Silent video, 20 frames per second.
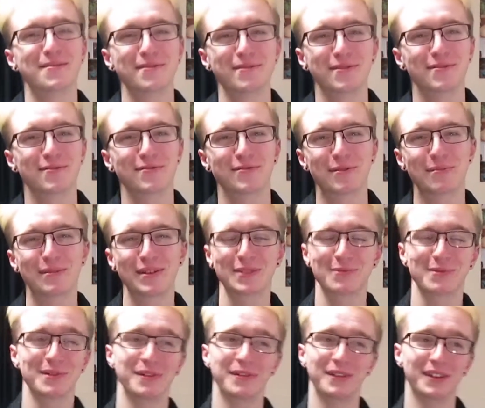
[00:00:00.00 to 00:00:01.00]
on Donald Trump is,
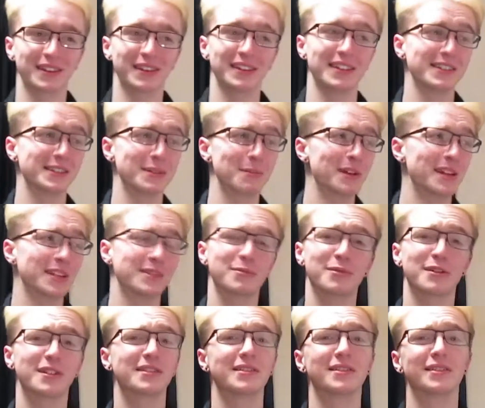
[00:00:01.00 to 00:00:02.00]
whether you think he's the best
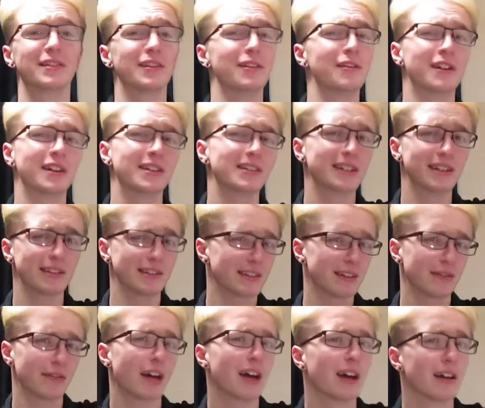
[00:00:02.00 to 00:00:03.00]
president the United States has
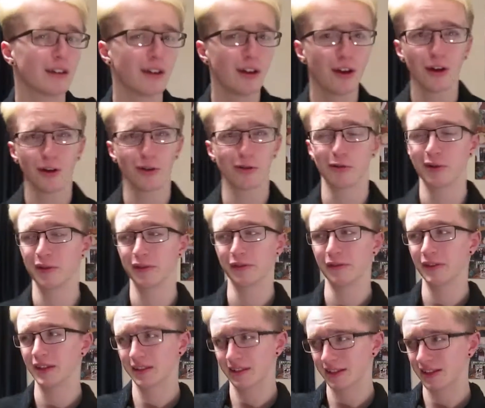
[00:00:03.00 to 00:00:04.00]
ever had, or if you
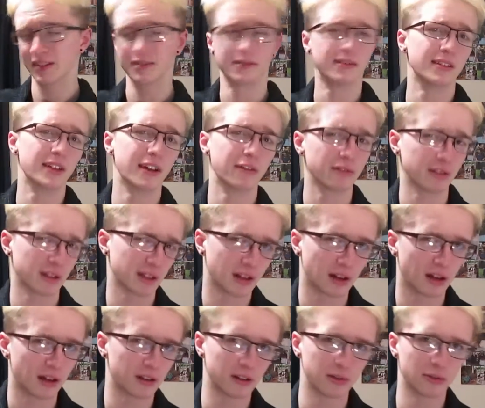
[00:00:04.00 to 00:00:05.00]
think that he's the devil
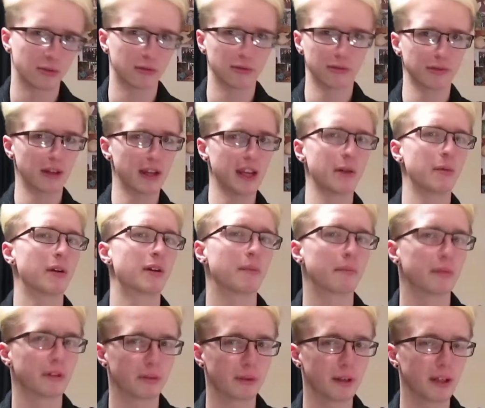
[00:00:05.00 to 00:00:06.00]
incarnate, or anywhere in
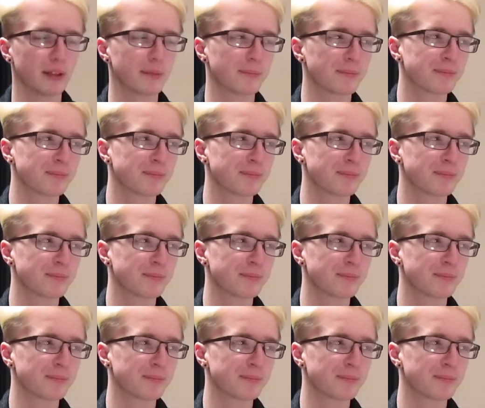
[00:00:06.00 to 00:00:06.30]
between,